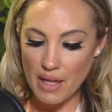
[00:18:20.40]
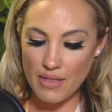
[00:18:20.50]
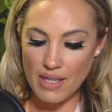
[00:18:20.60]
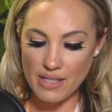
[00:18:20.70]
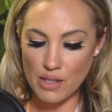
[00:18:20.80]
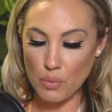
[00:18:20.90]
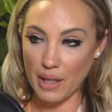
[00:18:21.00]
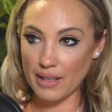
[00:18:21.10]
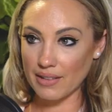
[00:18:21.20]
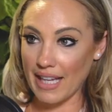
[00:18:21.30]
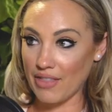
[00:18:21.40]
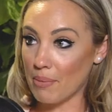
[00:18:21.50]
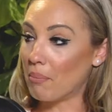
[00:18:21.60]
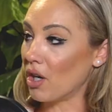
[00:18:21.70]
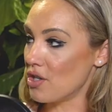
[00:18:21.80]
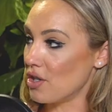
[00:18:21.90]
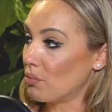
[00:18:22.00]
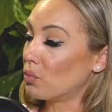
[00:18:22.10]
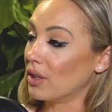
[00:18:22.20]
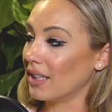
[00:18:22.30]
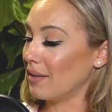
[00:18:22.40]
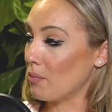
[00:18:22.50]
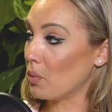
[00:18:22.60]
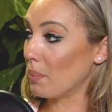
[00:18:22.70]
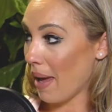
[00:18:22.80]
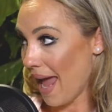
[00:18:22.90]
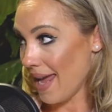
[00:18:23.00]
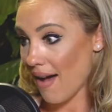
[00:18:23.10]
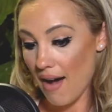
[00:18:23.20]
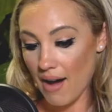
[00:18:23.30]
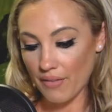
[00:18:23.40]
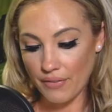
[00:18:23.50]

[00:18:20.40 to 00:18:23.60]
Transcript: This is where like the margin really will pay off.